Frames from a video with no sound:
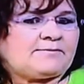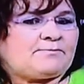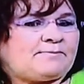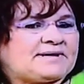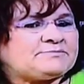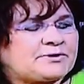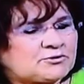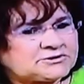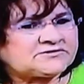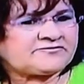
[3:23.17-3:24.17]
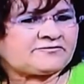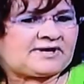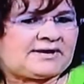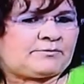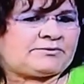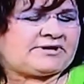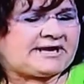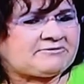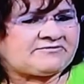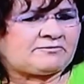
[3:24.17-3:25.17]
But because of, um, we were
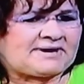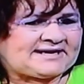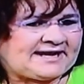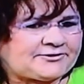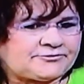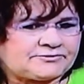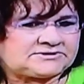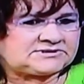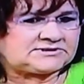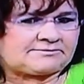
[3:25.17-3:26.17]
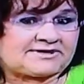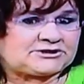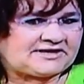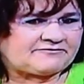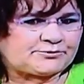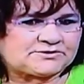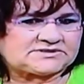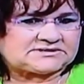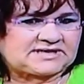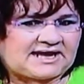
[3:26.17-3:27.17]
caring for my dad, who was a much loved
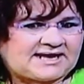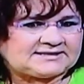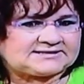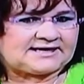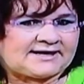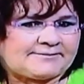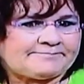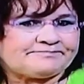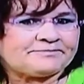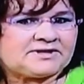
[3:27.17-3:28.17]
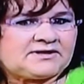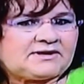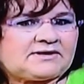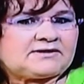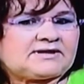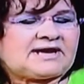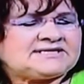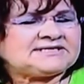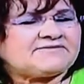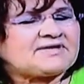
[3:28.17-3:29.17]
person, and um, I
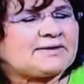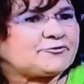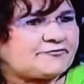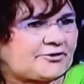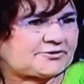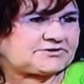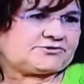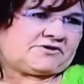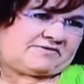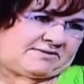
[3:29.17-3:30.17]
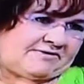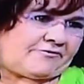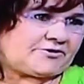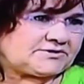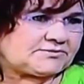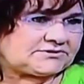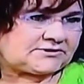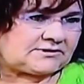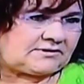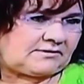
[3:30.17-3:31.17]
didn't have time to focus because obviously my focus was
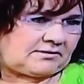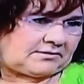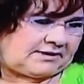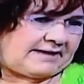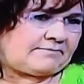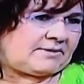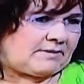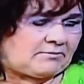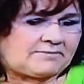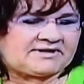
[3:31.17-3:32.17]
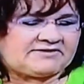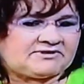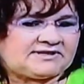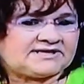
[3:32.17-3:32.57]
on, on him and my mom and everything.